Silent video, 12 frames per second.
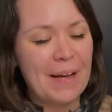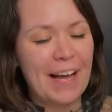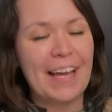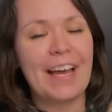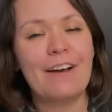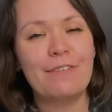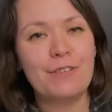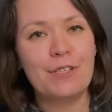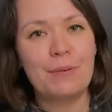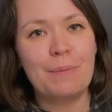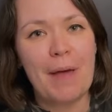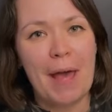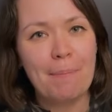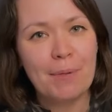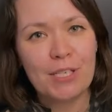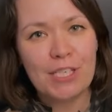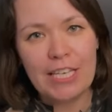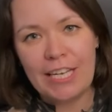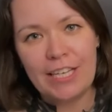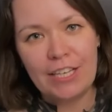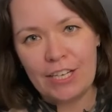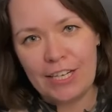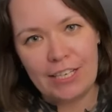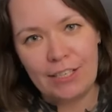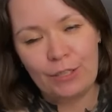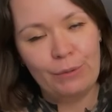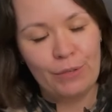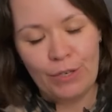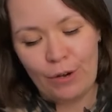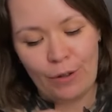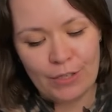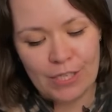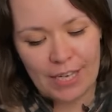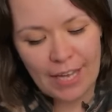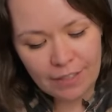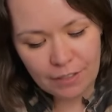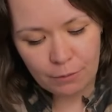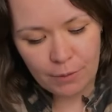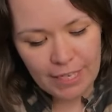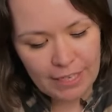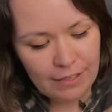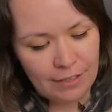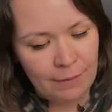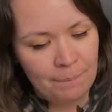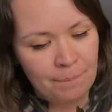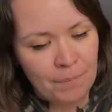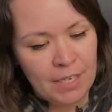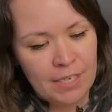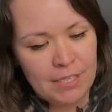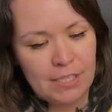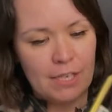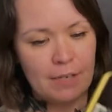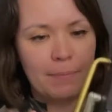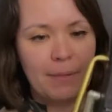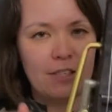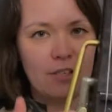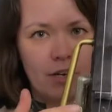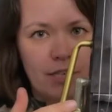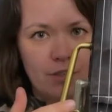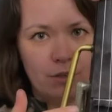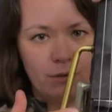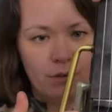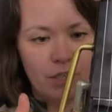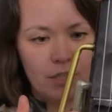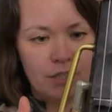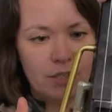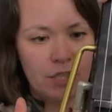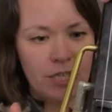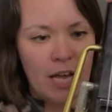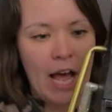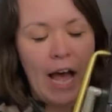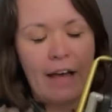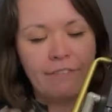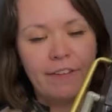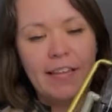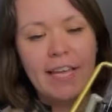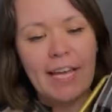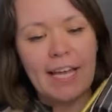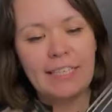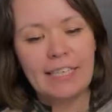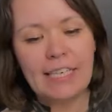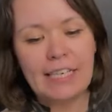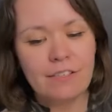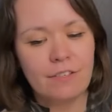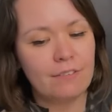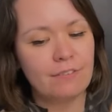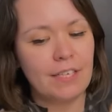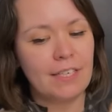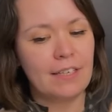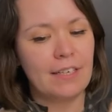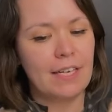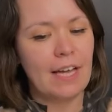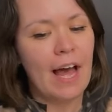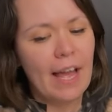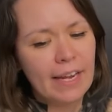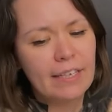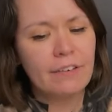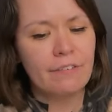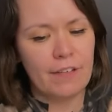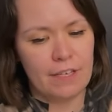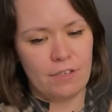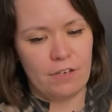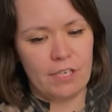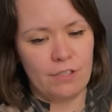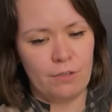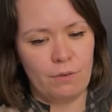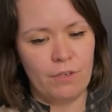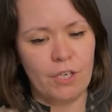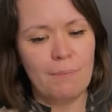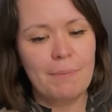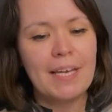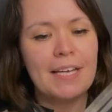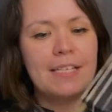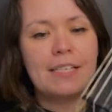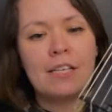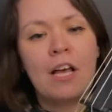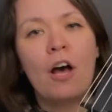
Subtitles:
I have some epoxy that I glued it all together with, some guitar tuners. I feel like I need a different kind of guitar tuner, because